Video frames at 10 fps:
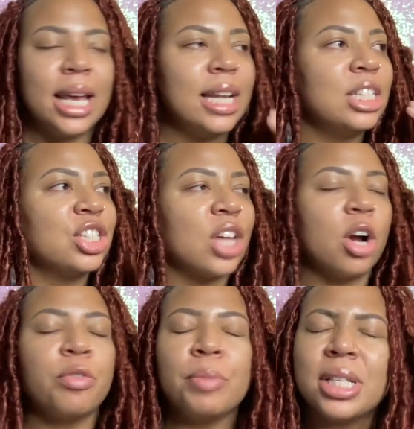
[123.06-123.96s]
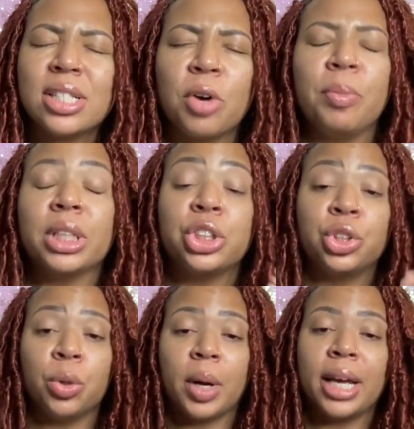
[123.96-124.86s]
it served me so much
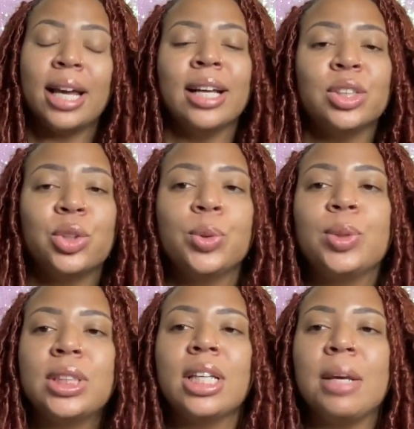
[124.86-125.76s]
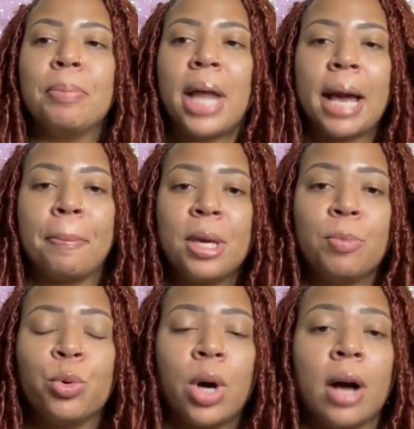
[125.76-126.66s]
joy to see Black
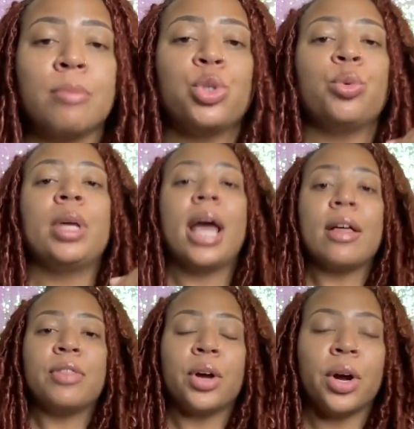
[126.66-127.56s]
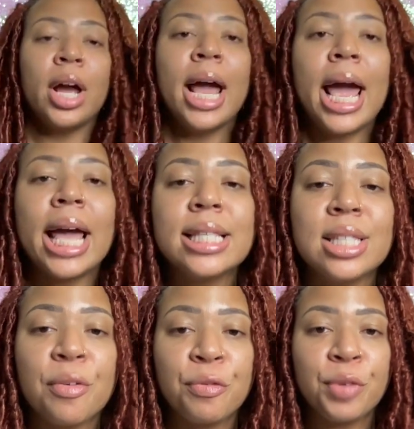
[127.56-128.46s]
people come together and
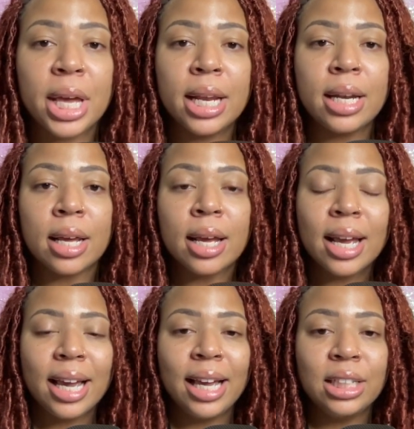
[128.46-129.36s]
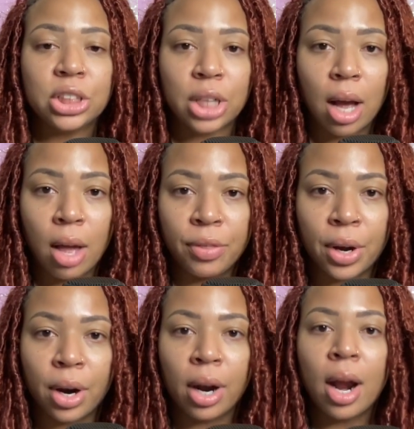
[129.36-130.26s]
defend each
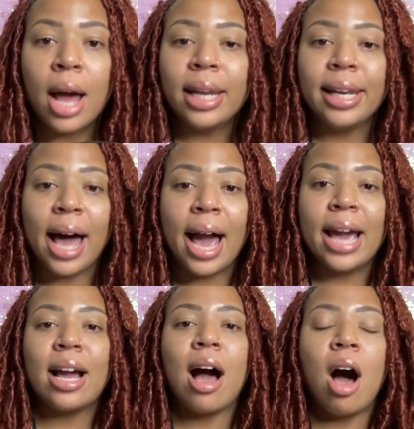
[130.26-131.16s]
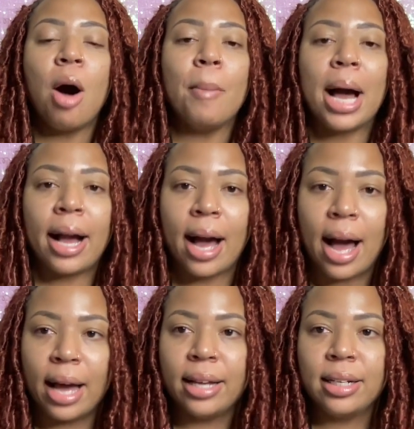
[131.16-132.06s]
other. Like, oh my
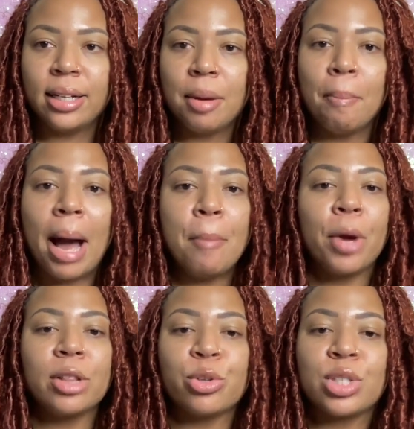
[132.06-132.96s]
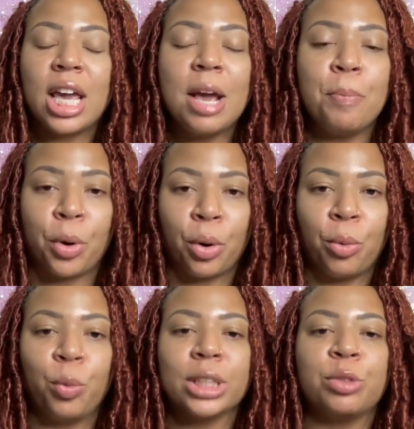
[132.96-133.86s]
God, my brother's keeper
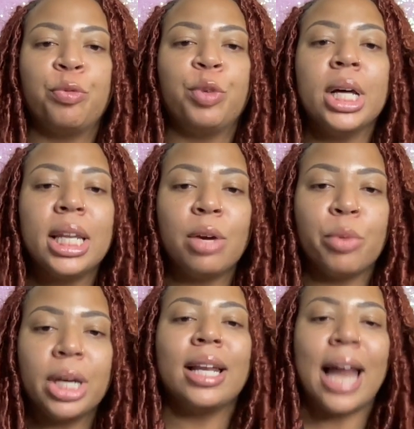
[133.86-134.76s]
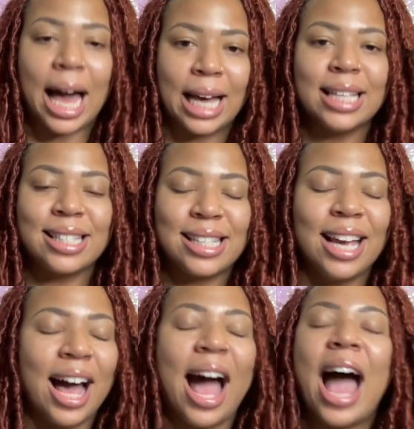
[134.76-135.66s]
was fully realized.
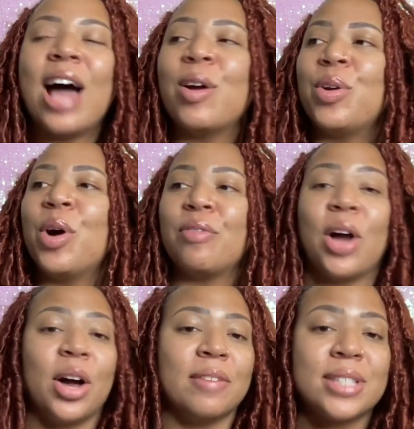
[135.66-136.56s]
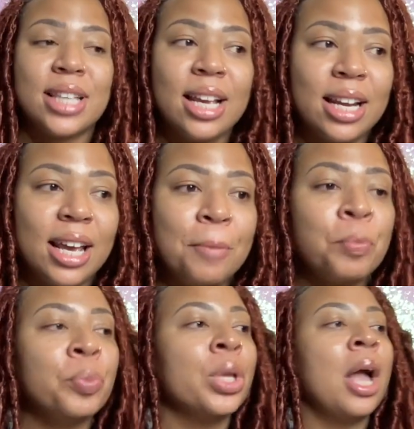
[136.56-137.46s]
I don't know if y'all have seen it,
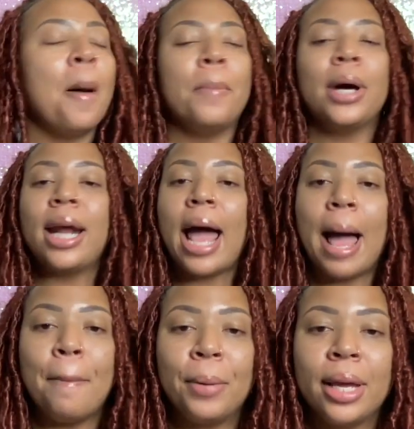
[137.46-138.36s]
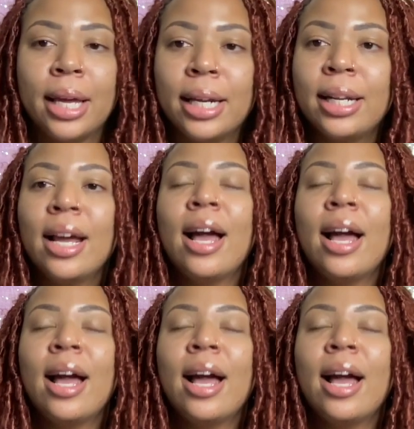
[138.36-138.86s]
but it happened.